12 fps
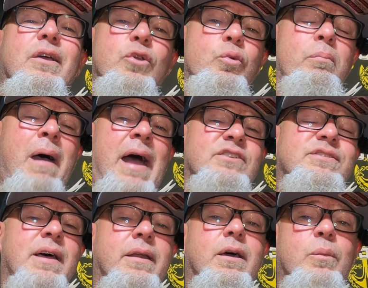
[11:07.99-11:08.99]
you match
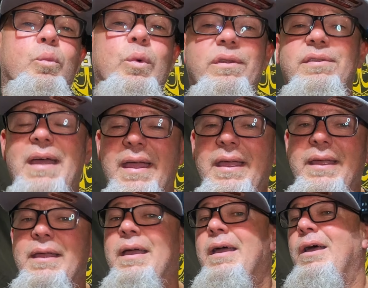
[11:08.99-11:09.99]
that up with
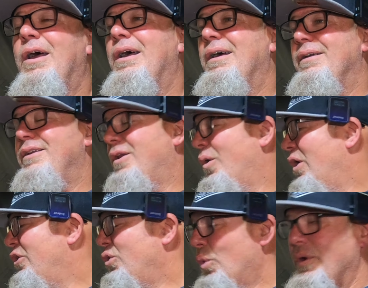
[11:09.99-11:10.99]
a
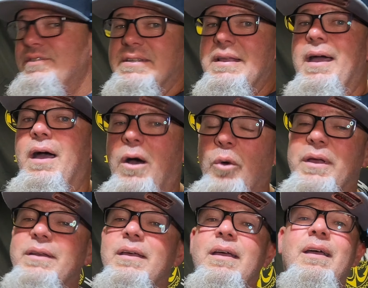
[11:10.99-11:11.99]
noisy
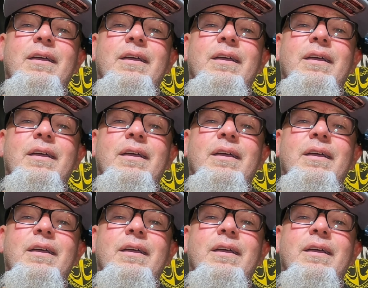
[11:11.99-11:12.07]
helmet,